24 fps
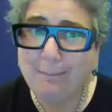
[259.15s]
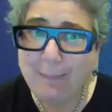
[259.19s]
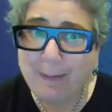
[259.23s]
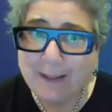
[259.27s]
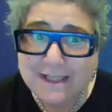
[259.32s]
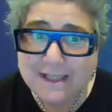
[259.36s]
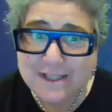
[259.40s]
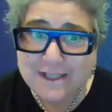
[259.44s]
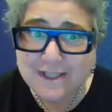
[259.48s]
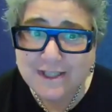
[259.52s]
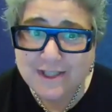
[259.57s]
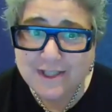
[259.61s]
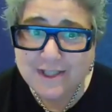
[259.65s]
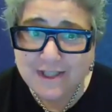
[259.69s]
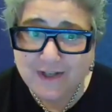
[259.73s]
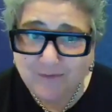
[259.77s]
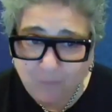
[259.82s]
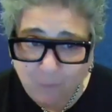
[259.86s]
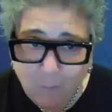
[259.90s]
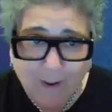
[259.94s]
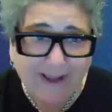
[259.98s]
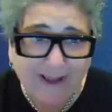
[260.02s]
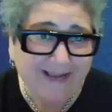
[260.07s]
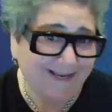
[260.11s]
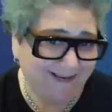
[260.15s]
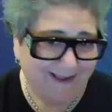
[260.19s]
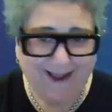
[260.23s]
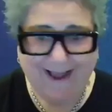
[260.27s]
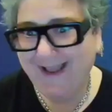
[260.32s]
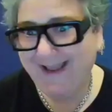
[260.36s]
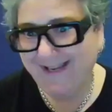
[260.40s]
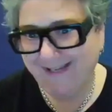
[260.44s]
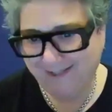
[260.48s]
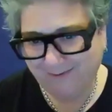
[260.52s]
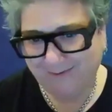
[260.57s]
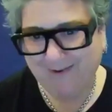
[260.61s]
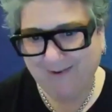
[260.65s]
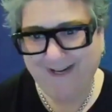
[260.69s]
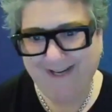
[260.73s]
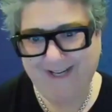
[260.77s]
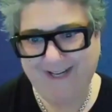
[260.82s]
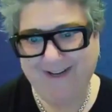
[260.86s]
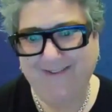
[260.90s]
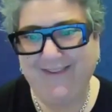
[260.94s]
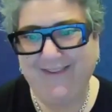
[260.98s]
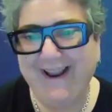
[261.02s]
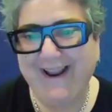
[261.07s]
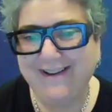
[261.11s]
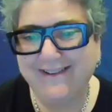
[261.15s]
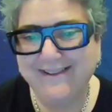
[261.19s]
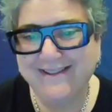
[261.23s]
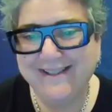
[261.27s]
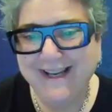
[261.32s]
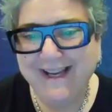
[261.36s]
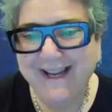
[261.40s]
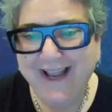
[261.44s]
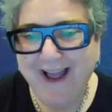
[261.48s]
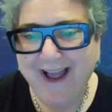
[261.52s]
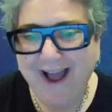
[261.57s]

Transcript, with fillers: bunch of white guys running around